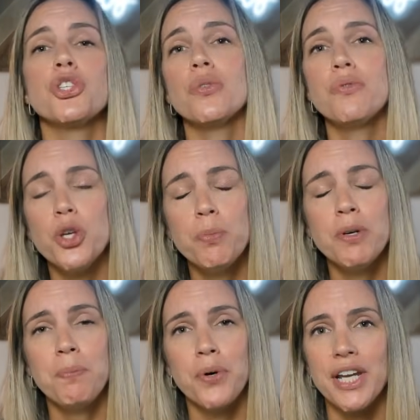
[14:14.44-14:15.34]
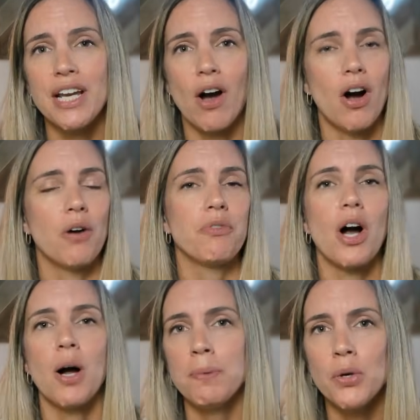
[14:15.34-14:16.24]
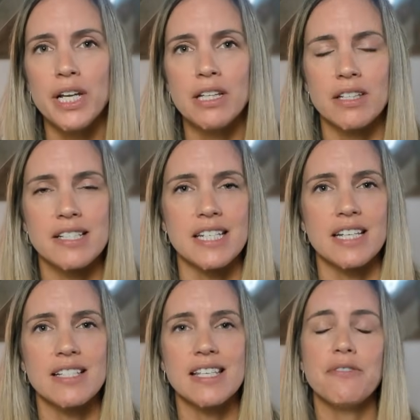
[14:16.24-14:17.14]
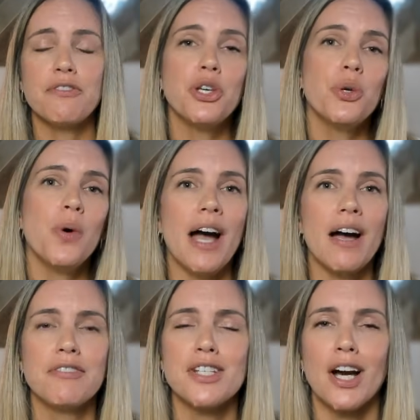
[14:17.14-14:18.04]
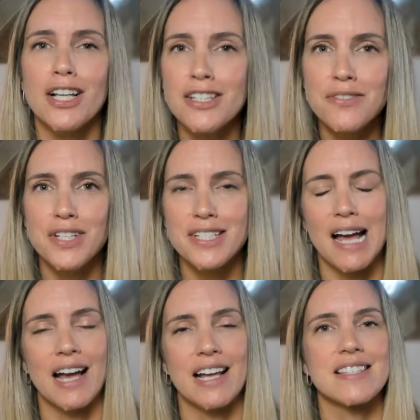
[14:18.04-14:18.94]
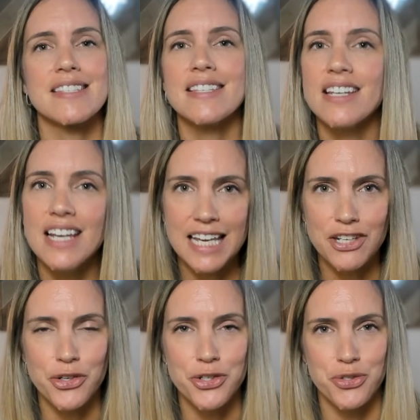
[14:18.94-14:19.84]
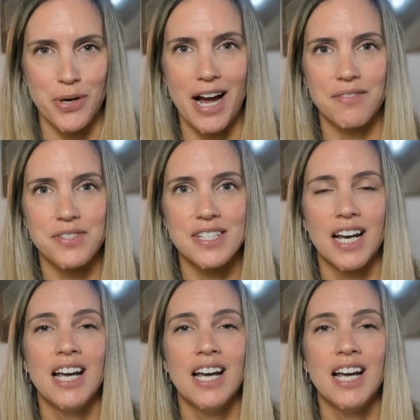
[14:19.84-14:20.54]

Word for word: So, if you've been putting off uploading listings, if you have tons of designs sitting in your drafts,